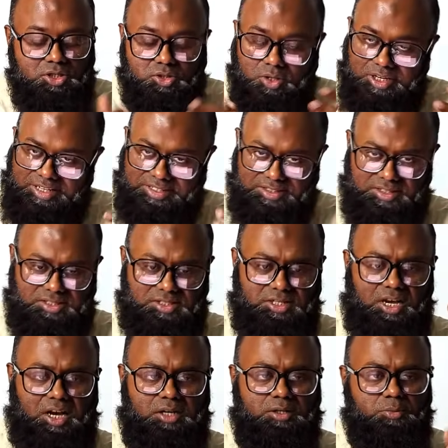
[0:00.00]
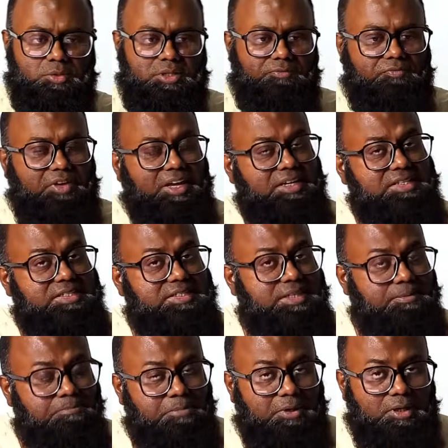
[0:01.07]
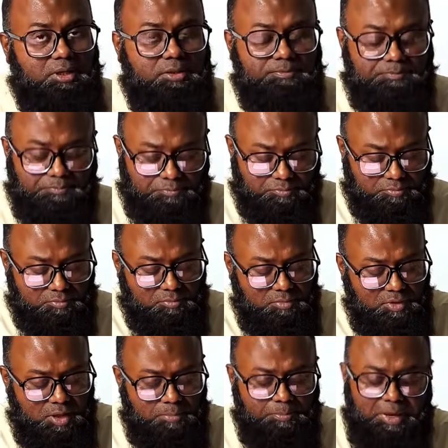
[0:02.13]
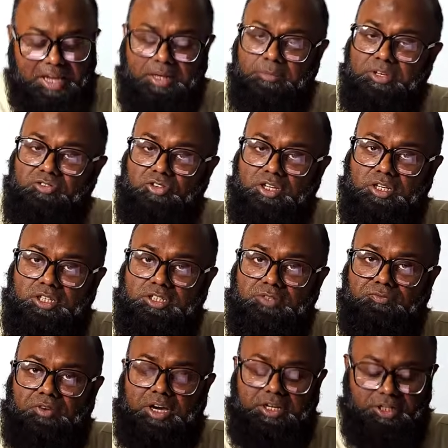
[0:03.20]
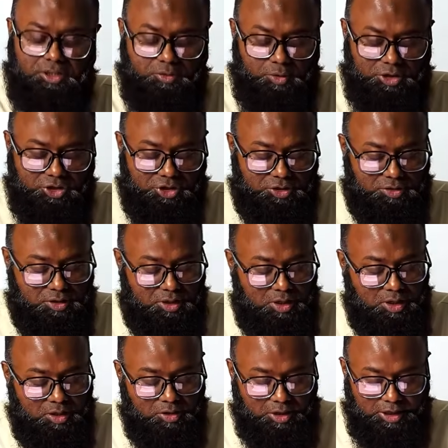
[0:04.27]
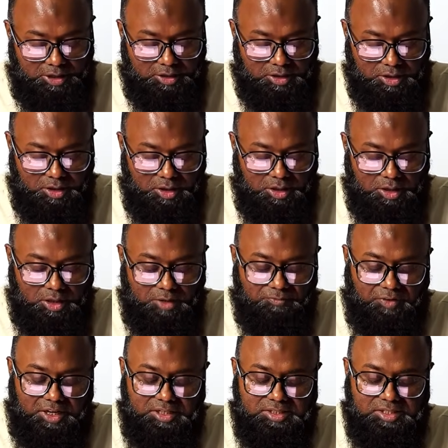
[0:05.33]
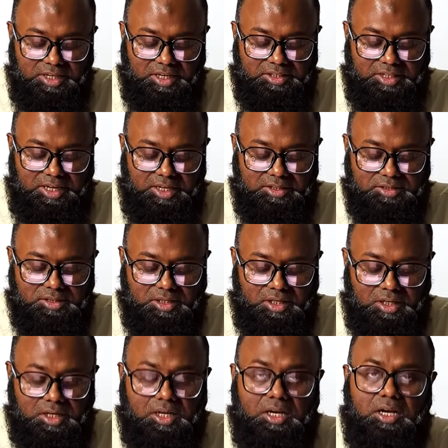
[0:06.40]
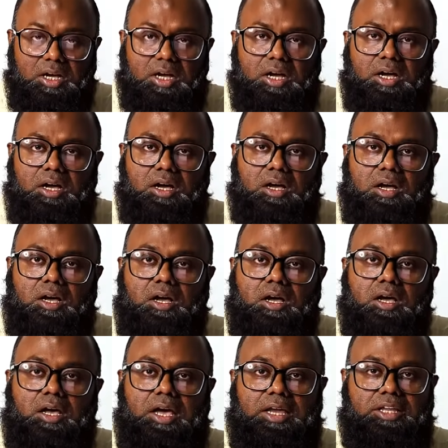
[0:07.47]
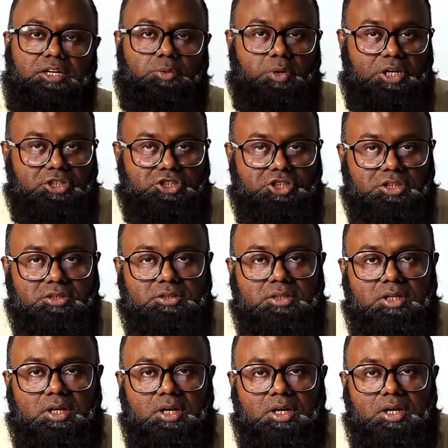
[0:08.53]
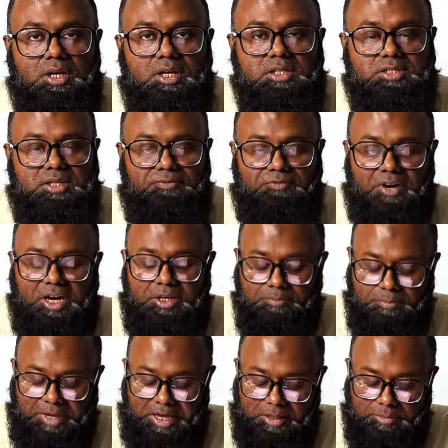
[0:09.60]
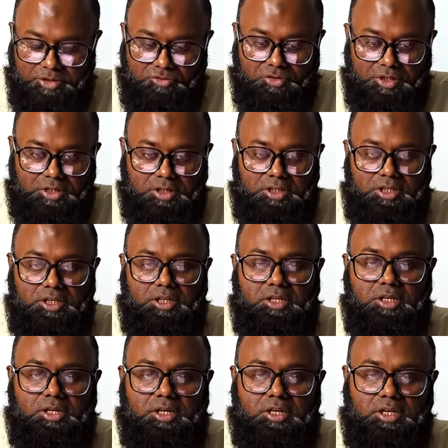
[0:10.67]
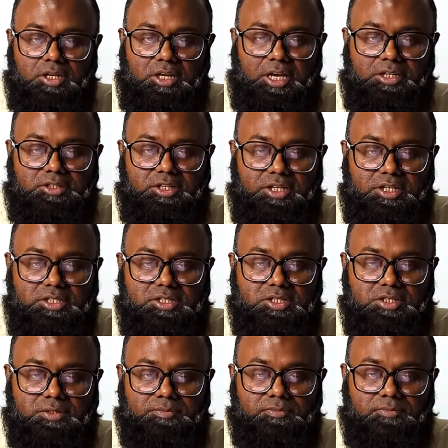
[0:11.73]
So let us start with a very simple parametrically defined equation. Like if I say that an equation is defined parametrically like this,